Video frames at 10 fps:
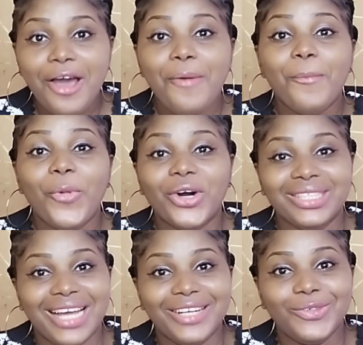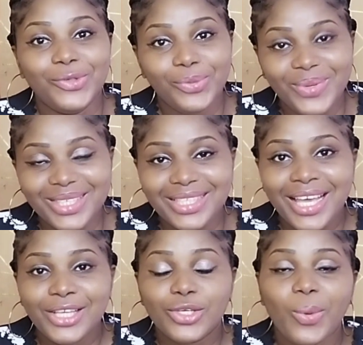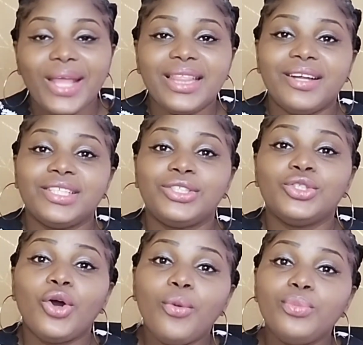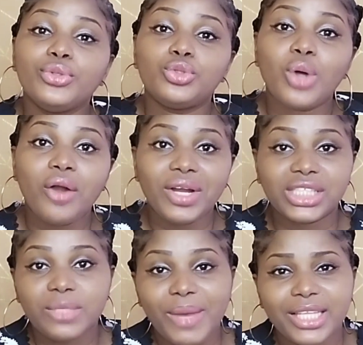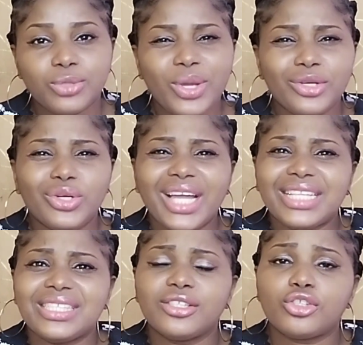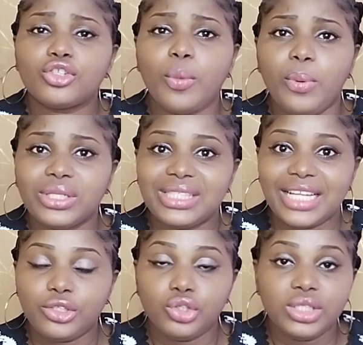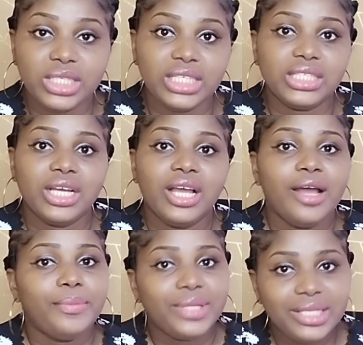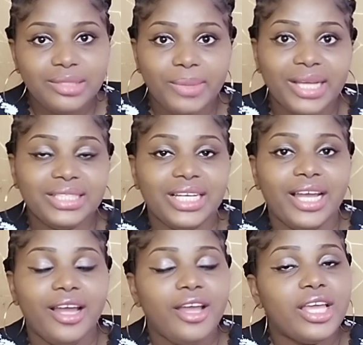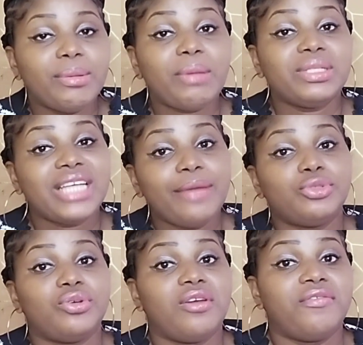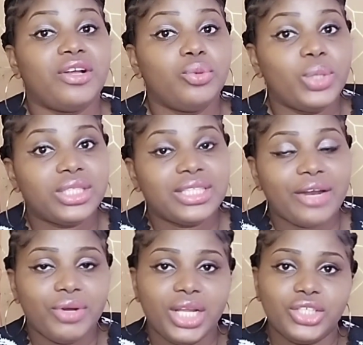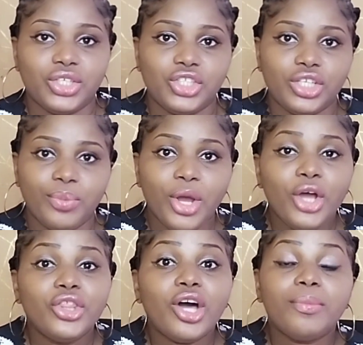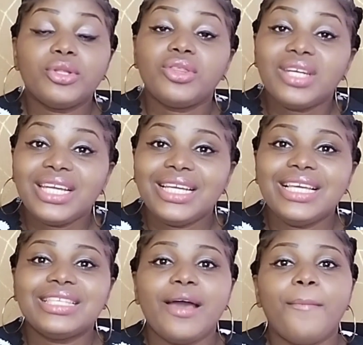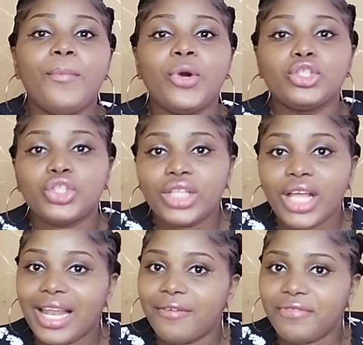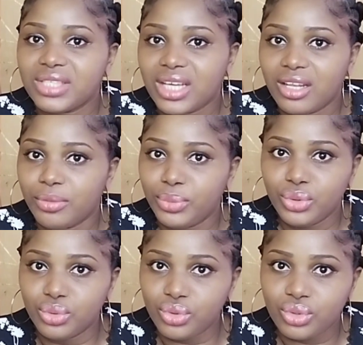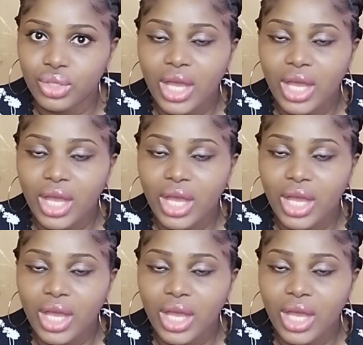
more than rubies. So when there is no mutual respect, when you're not getting support that you need, please, my dear, it might be time to reevaluate that relationship. Number three is emotional and physical abuse.